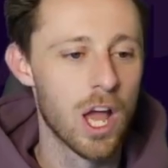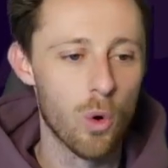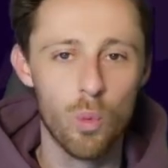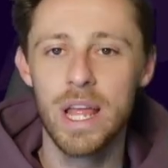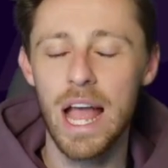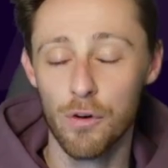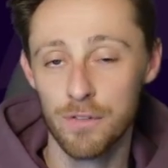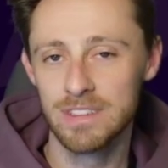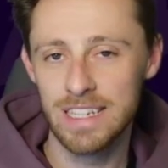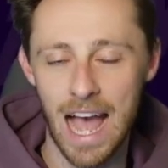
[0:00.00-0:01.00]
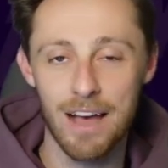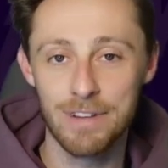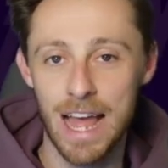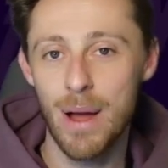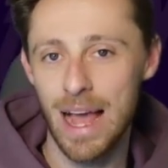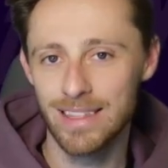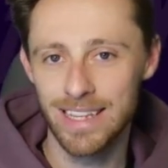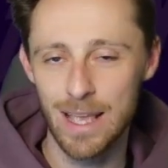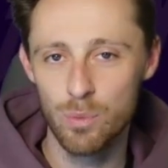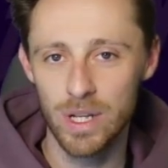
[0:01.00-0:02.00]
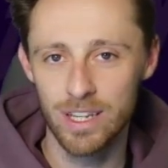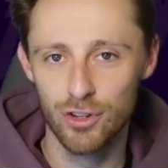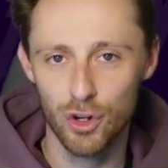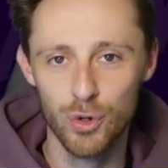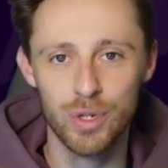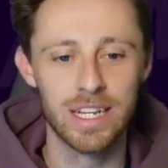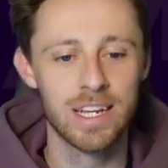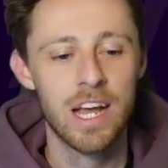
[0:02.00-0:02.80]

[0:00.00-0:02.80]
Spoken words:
We obviously have now had the game week concluded.